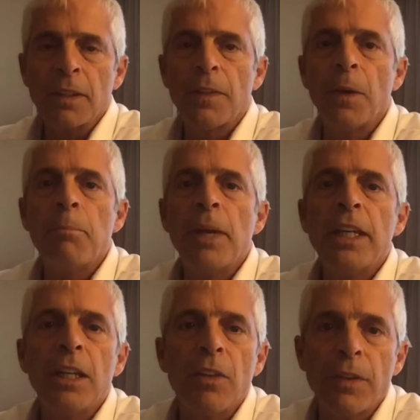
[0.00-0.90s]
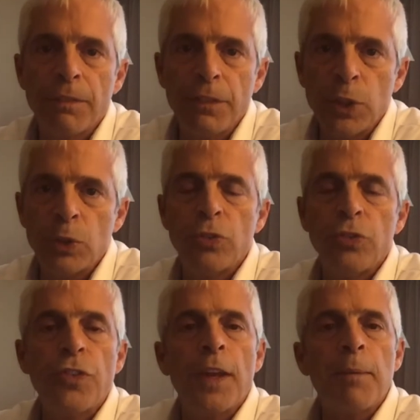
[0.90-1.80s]
There are many other
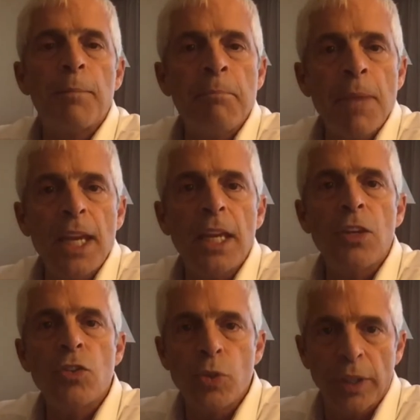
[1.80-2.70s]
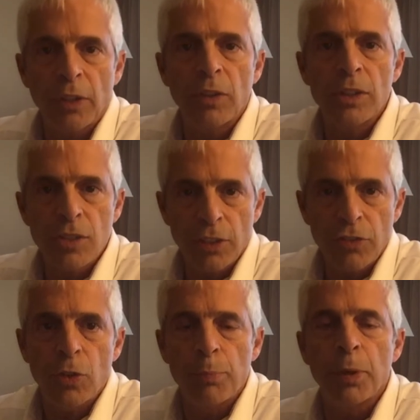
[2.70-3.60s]
foods that may trigger
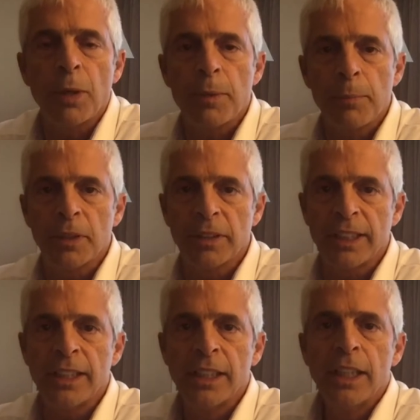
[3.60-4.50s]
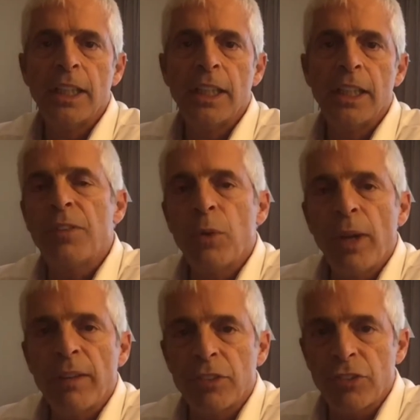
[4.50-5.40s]
intestinal permeability if you
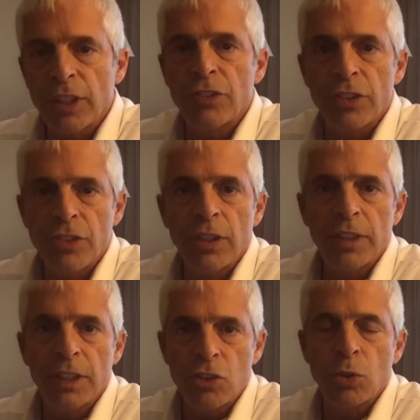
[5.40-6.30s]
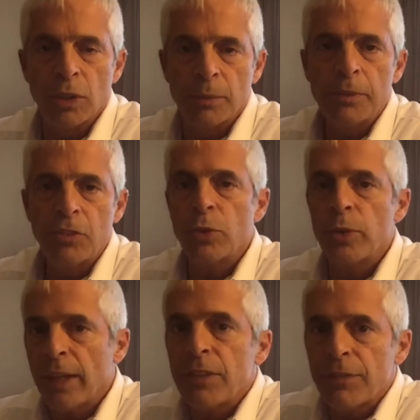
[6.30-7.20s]
have a sensitivity to them. So you
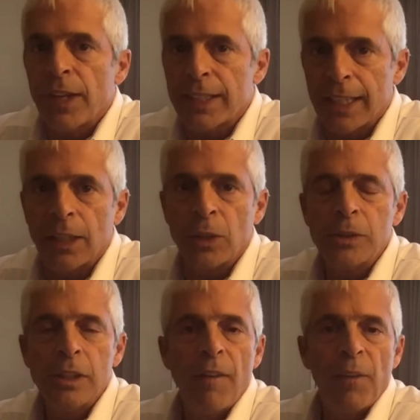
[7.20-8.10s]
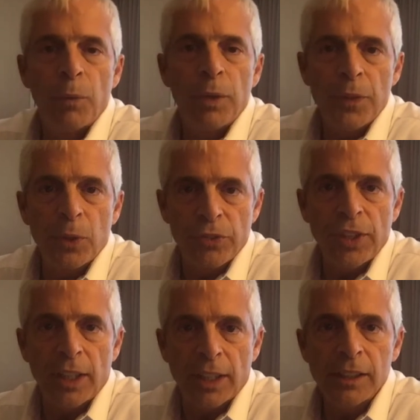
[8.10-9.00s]
have to find out what those
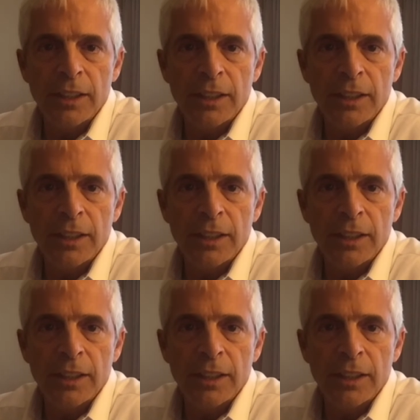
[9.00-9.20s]
are.